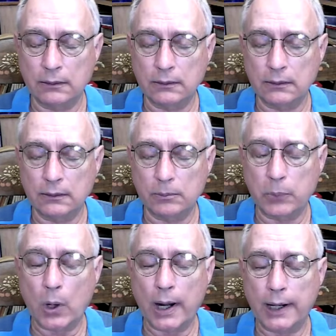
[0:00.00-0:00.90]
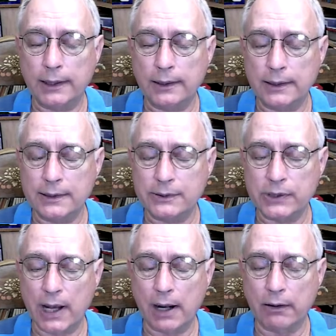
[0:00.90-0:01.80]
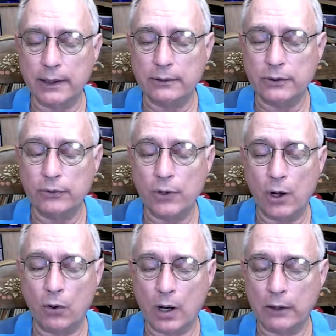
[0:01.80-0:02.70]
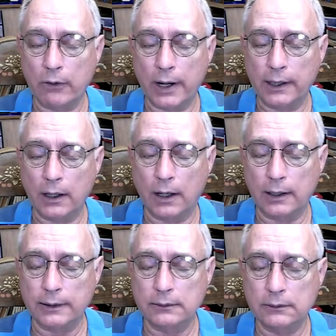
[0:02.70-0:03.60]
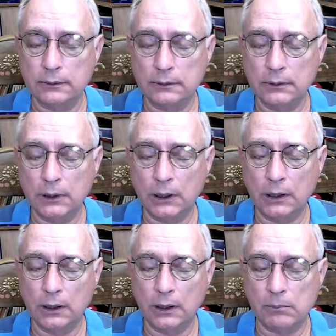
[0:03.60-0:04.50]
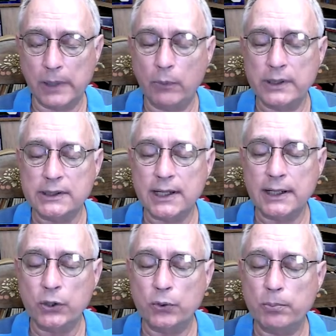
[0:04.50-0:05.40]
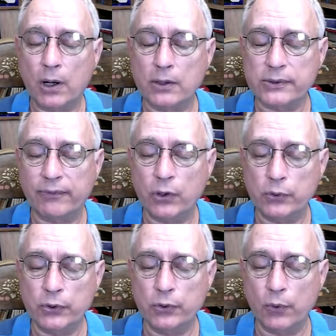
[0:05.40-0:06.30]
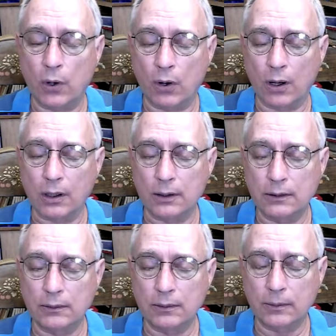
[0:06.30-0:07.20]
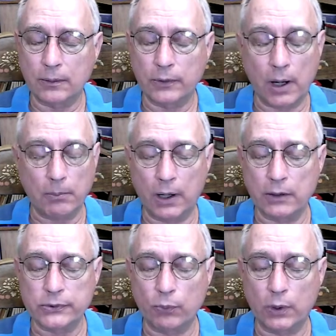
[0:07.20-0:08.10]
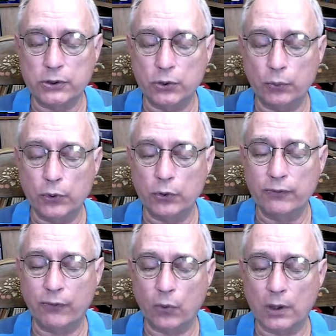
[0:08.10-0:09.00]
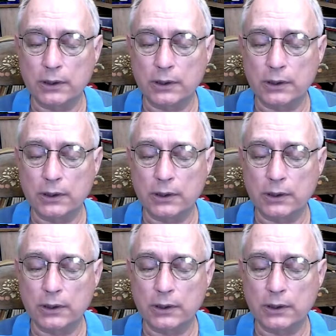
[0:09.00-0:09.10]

praying and desiring to know our great God. May we seek you because of who you are, not because of what you'll do for us,